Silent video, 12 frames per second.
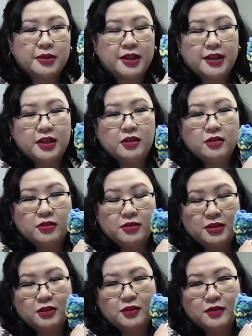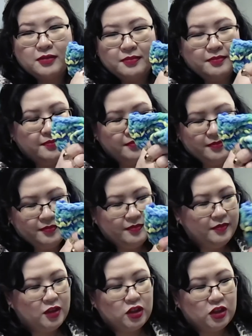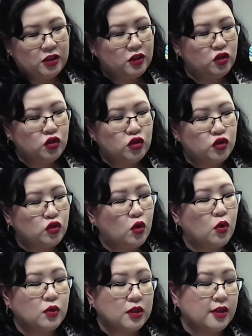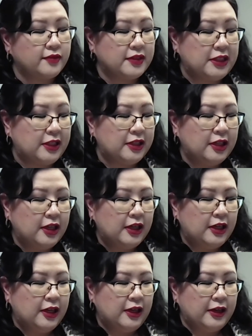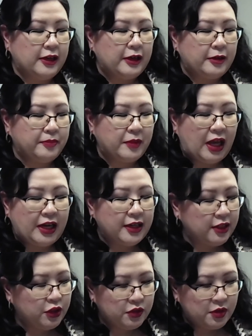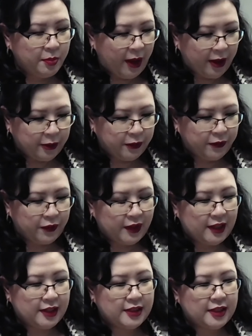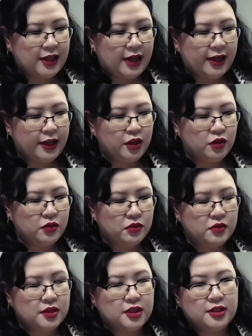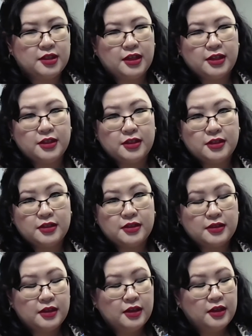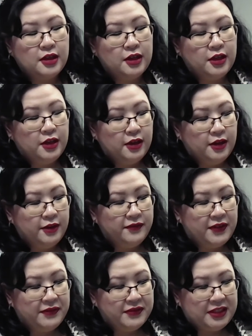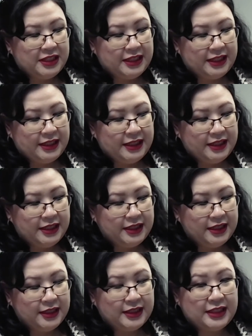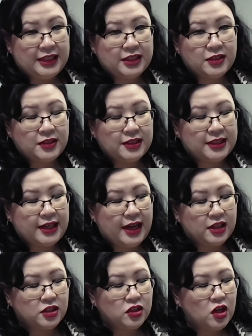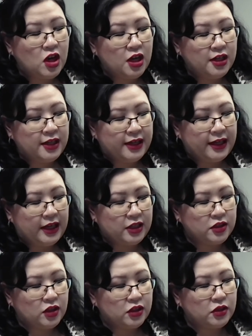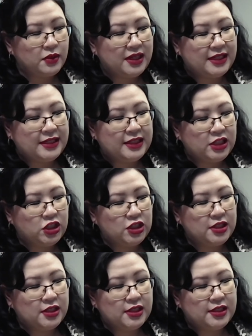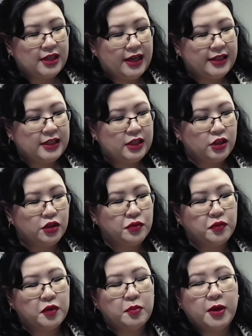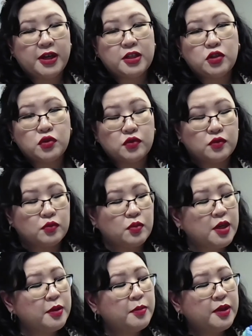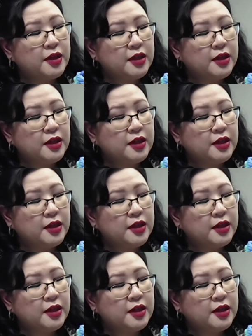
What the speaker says: blanket yarn is just so lovely. I didn't use a pattern for this. I used a size 15 needle to cast on. I cast on 20 stitches. I did a 3x2 rib,